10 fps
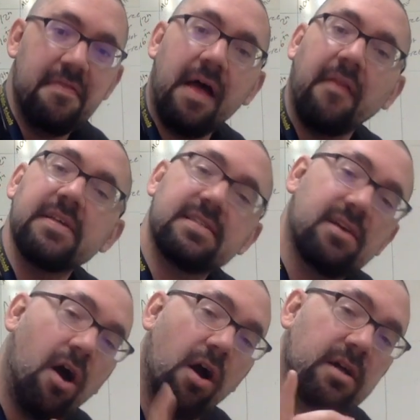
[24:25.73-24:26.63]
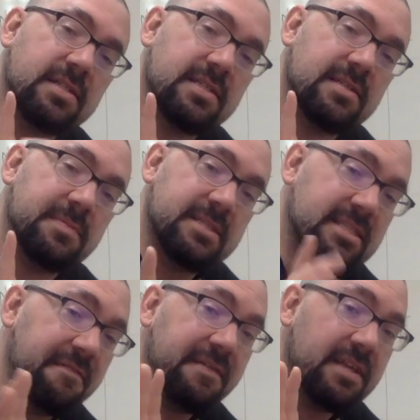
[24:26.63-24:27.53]
Now, this car is
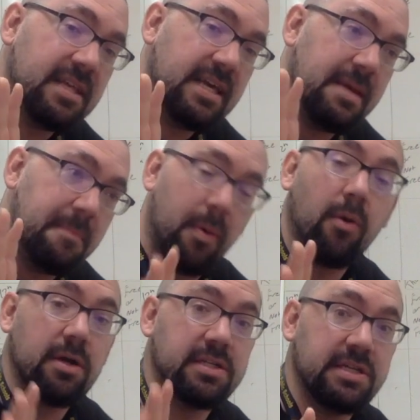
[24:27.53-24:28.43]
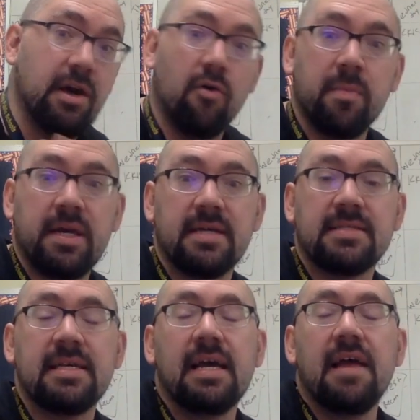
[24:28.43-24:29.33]
specifically important to know because